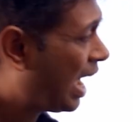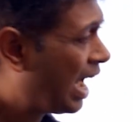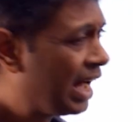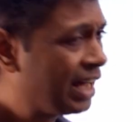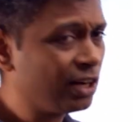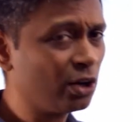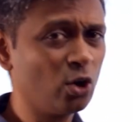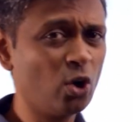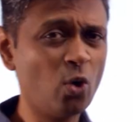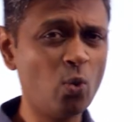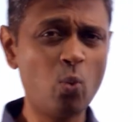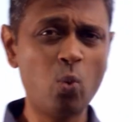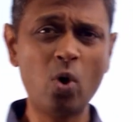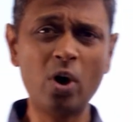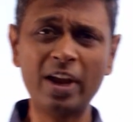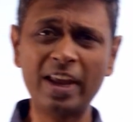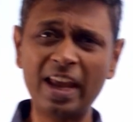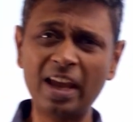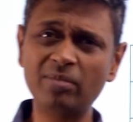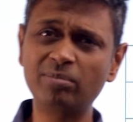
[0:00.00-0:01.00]
are
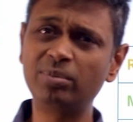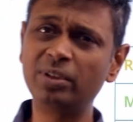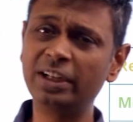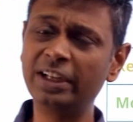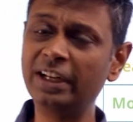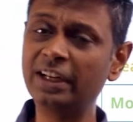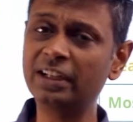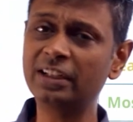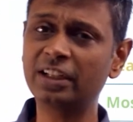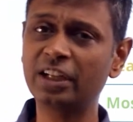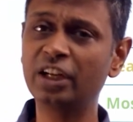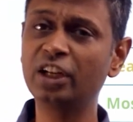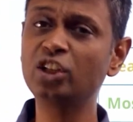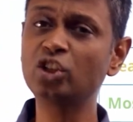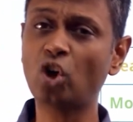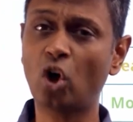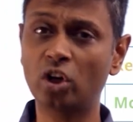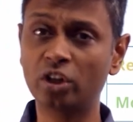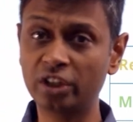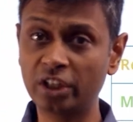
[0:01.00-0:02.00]
vocab linked in
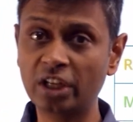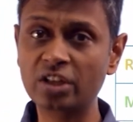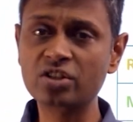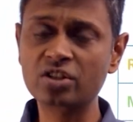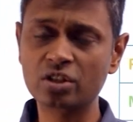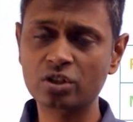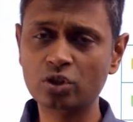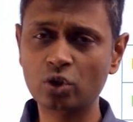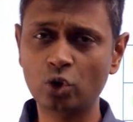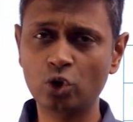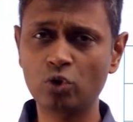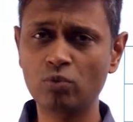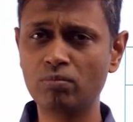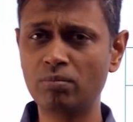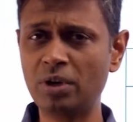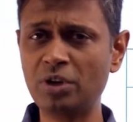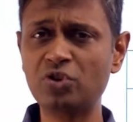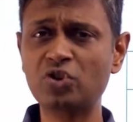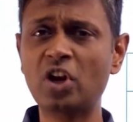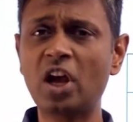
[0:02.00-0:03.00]
context. So you
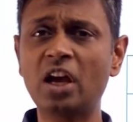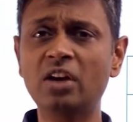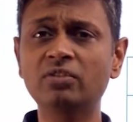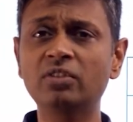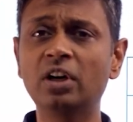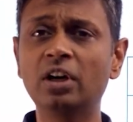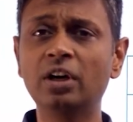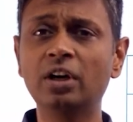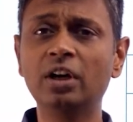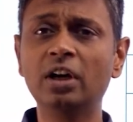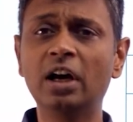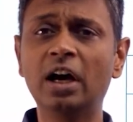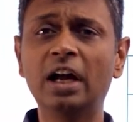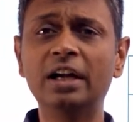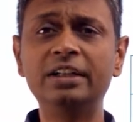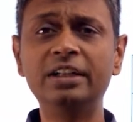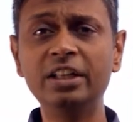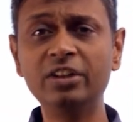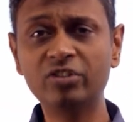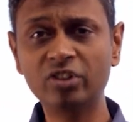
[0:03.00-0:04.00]
must have a
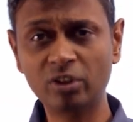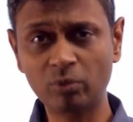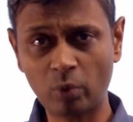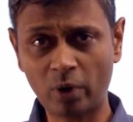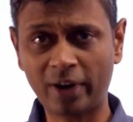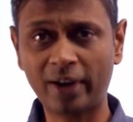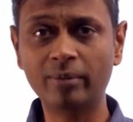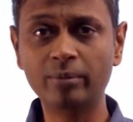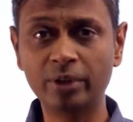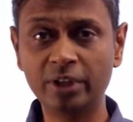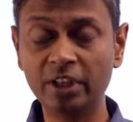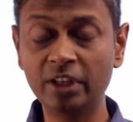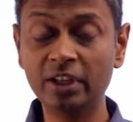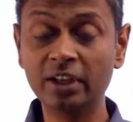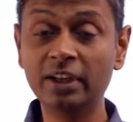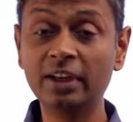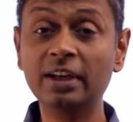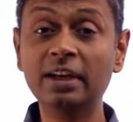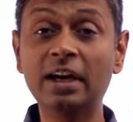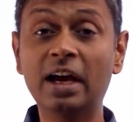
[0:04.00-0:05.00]
decent vocabulary,
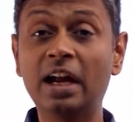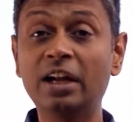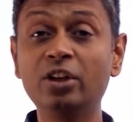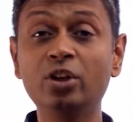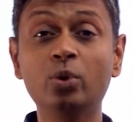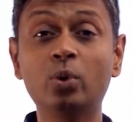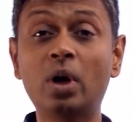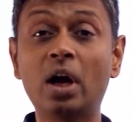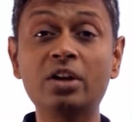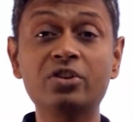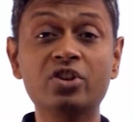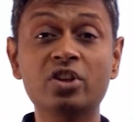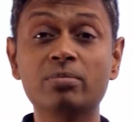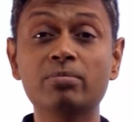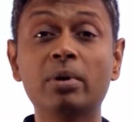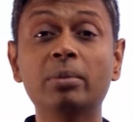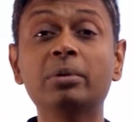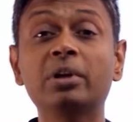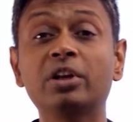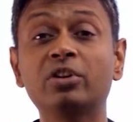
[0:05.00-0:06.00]
and you can't just
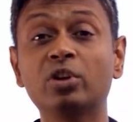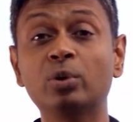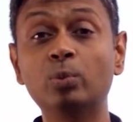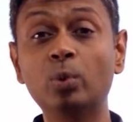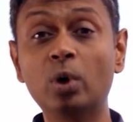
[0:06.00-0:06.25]
memorize a